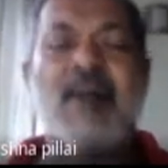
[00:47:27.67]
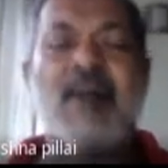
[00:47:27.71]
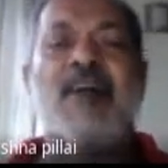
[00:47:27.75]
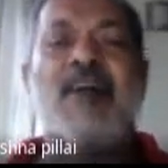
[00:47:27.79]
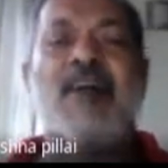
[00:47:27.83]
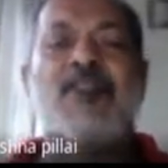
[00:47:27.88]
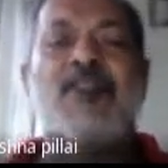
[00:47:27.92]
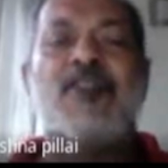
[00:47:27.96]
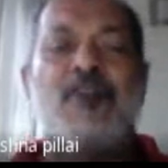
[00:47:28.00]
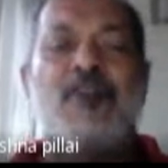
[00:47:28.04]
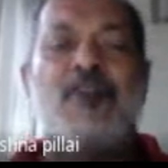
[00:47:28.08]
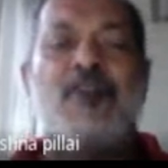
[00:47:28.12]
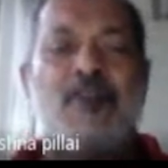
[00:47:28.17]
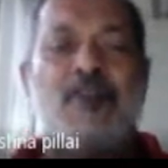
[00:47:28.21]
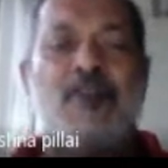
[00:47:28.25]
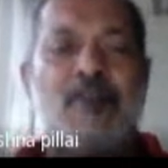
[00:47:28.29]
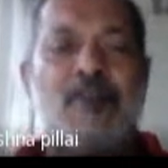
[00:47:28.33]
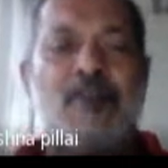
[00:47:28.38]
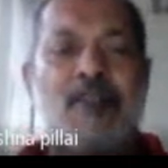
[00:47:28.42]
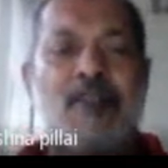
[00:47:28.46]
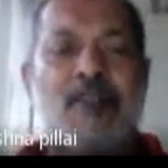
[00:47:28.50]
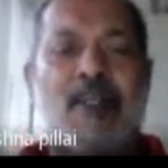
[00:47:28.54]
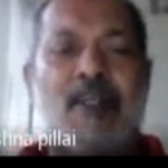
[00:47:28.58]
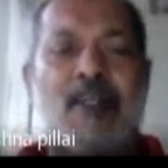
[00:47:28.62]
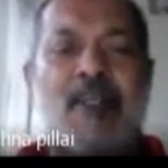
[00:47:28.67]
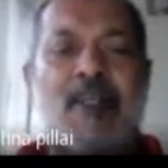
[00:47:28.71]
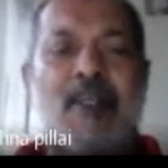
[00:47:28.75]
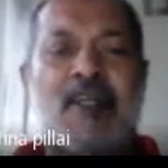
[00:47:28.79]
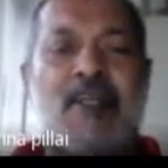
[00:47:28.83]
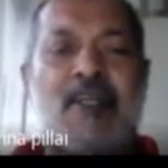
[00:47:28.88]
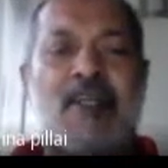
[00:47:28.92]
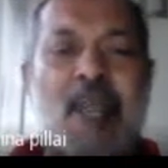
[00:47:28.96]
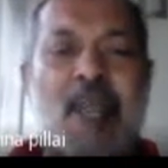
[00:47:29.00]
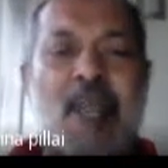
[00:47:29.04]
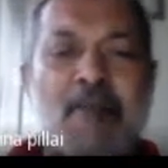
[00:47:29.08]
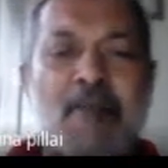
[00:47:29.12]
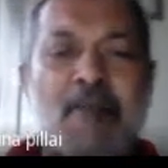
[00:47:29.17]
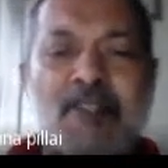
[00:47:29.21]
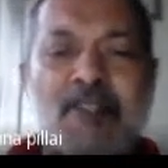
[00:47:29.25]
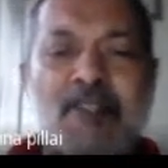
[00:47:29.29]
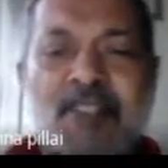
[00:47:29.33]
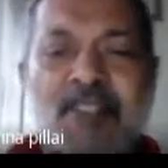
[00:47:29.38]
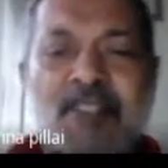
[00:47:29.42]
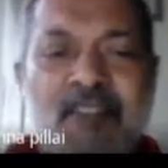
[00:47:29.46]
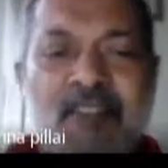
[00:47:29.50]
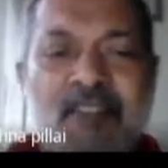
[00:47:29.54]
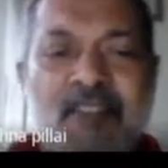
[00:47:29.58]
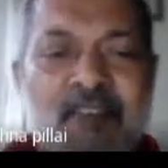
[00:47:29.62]
so diamond.
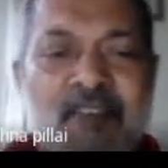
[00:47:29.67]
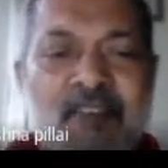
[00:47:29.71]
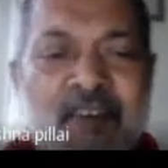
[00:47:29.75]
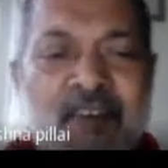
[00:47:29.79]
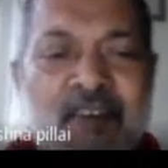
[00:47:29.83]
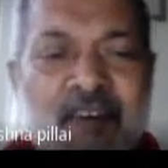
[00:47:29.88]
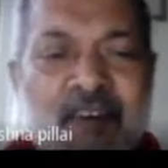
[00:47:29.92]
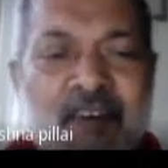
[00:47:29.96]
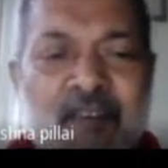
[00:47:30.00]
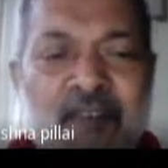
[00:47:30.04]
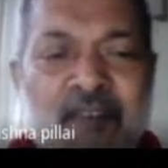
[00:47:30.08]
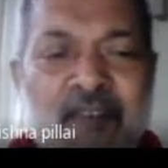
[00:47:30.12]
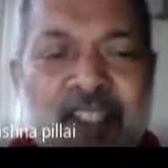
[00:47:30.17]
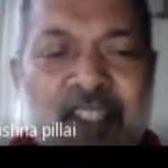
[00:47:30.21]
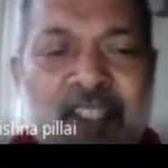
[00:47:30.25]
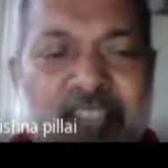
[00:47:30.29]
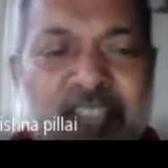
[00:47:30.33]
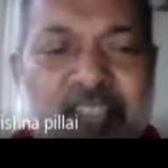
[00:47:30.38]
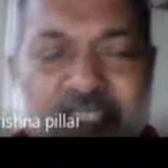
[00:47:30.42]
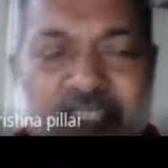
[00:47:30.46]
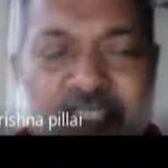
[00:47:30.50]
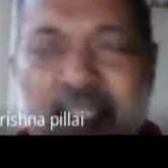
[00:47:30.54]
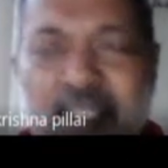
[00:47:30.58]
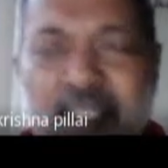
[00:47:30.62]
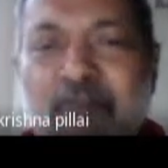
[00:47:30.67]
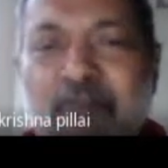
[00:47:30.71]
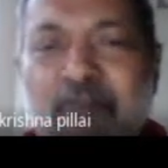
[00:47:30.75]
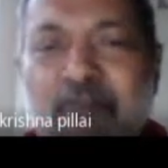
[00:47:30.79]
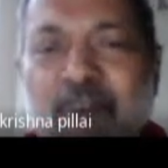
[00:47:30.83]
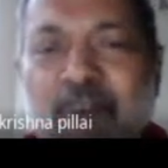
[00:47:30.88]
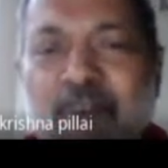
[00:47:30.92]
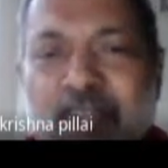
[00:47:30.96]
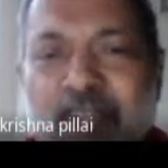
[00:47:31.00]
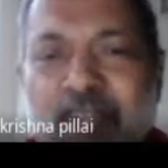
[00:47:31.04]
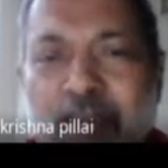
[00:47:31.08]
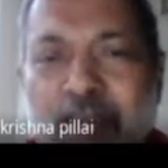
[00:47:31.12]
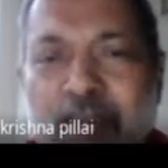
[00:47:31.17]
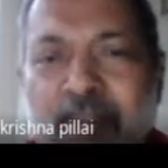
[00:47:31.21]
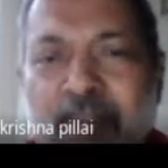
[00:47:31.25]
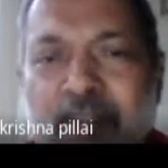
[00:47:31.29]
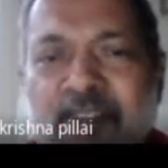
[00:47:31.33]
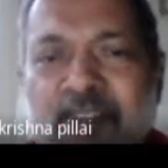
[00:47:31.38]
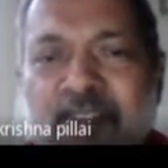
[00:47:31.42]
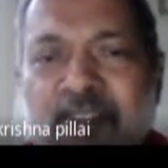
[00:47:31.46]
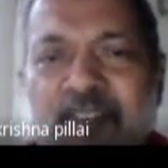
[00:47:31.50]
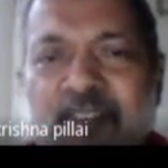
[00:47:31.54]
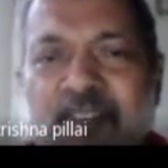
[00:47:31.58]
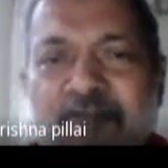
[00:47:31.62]
What is the other name for
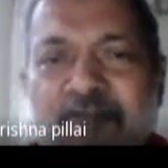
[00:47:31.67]
diamond?